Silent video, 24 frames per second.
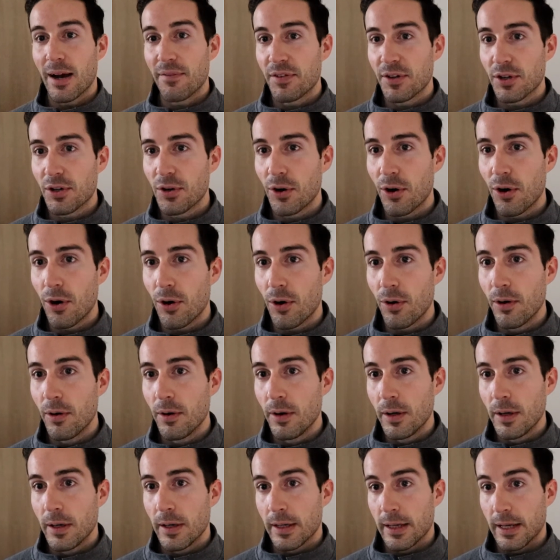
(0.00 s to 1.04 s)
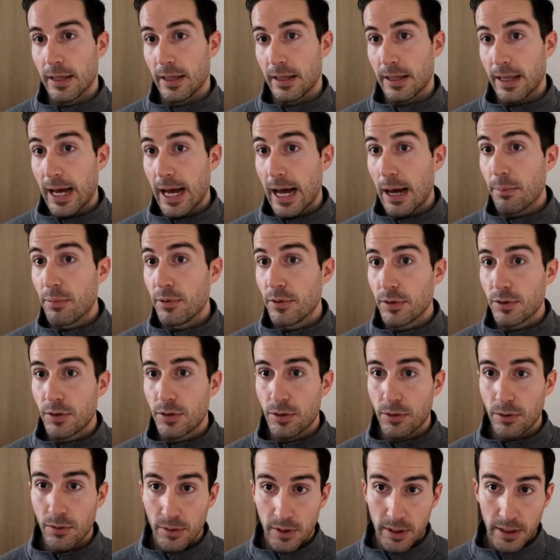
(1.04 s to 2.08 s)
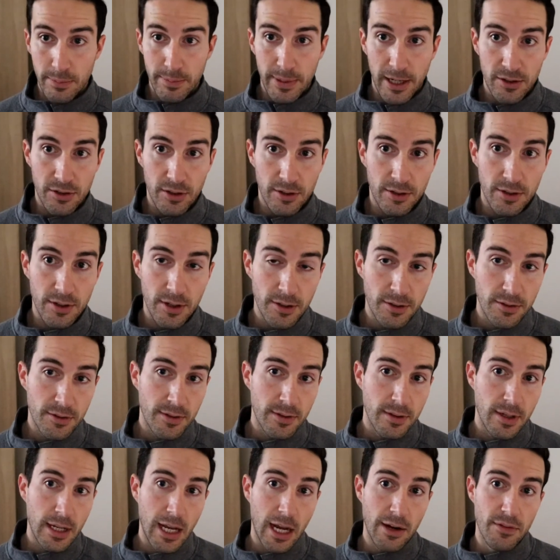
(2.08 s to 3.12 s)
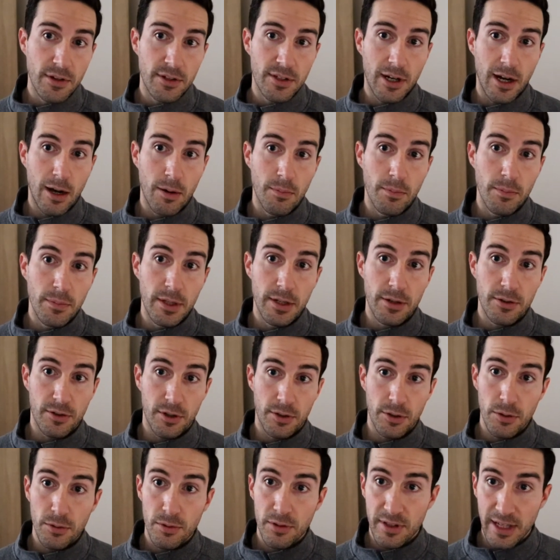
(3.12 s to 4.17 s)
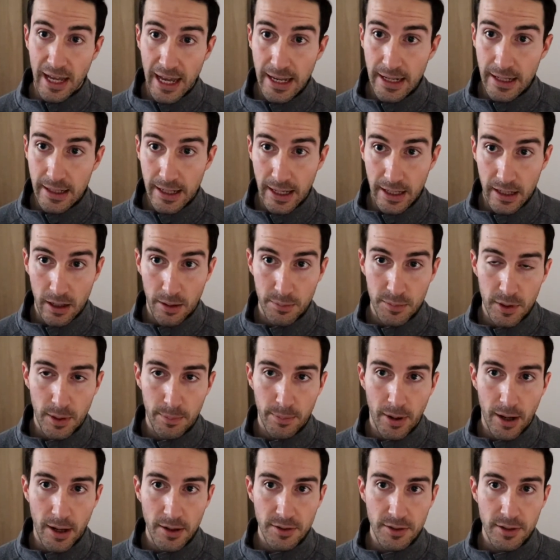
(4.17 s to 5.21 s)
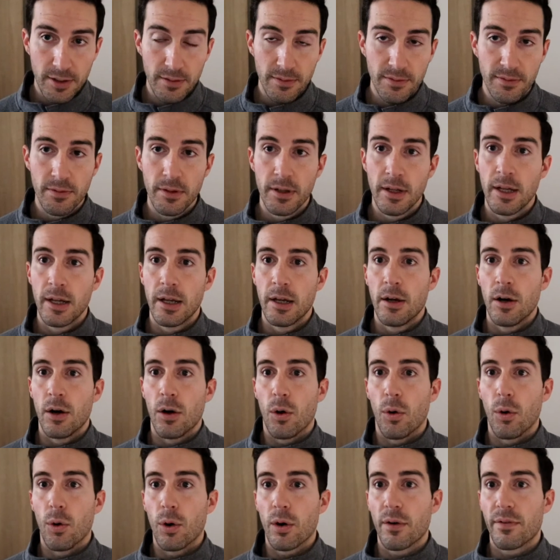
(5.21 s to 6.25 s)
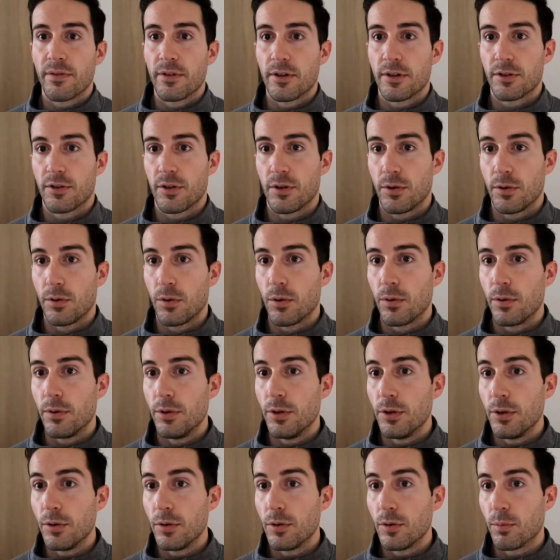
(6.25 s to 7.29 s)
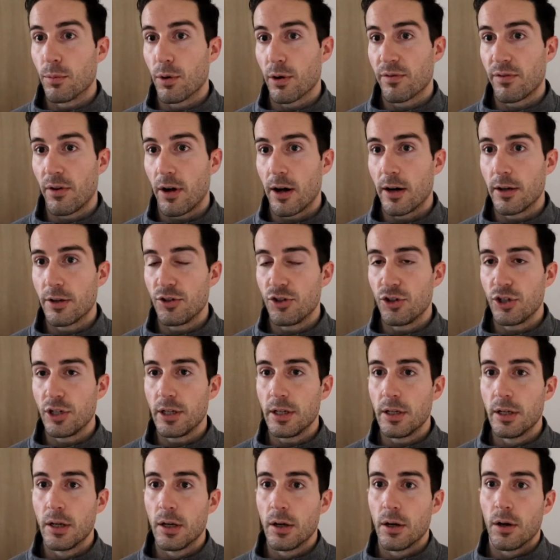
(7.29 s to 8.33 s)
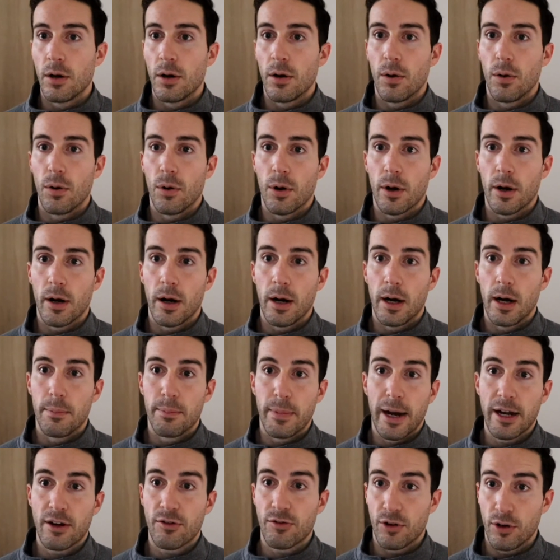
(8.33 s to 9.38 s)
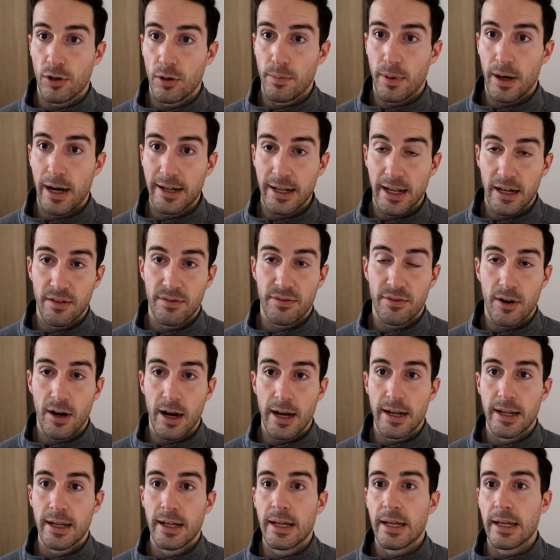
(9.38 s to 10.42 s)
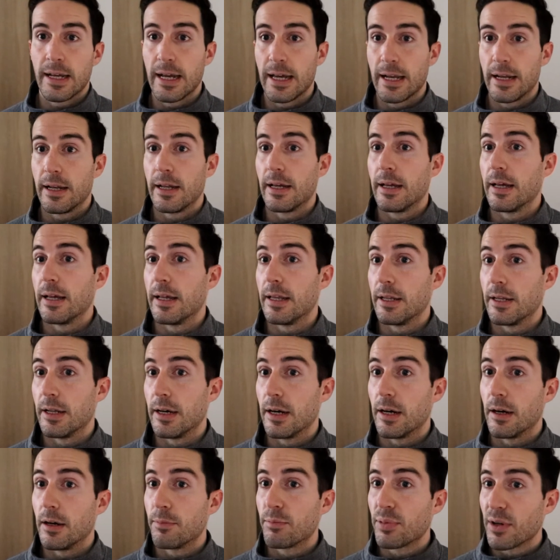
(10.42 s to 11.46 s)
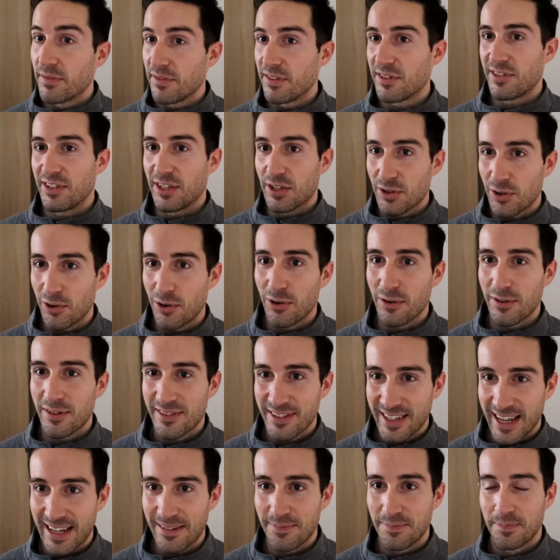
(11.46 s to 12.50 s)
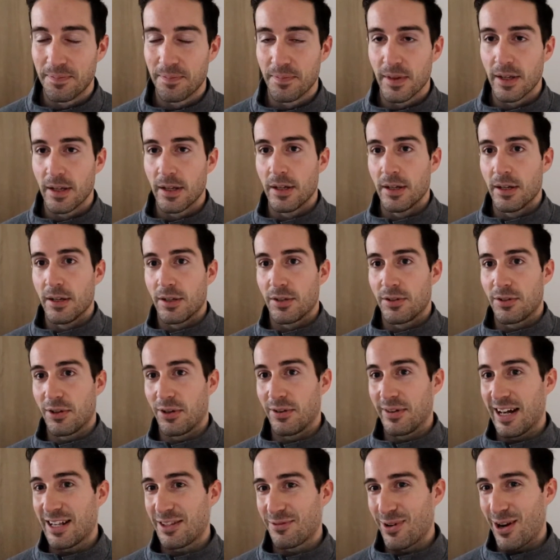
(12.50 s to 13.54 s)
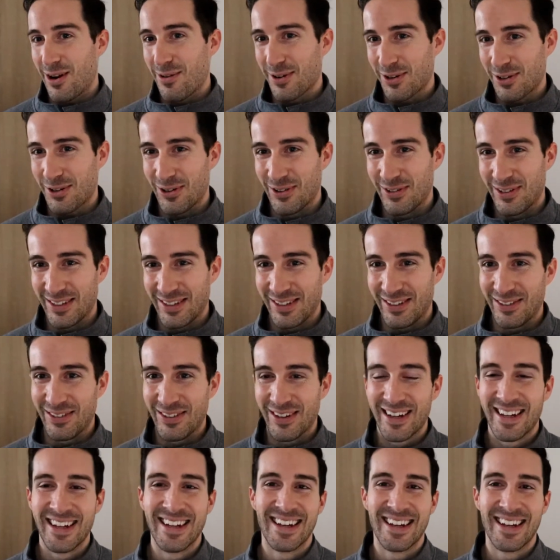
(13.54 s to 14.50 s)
have to call in the lab to the patient's nurse every time there's a new set that comes up positive, or if there's a new morphology or microbe identified in a previously called set. So that's why we're calling you.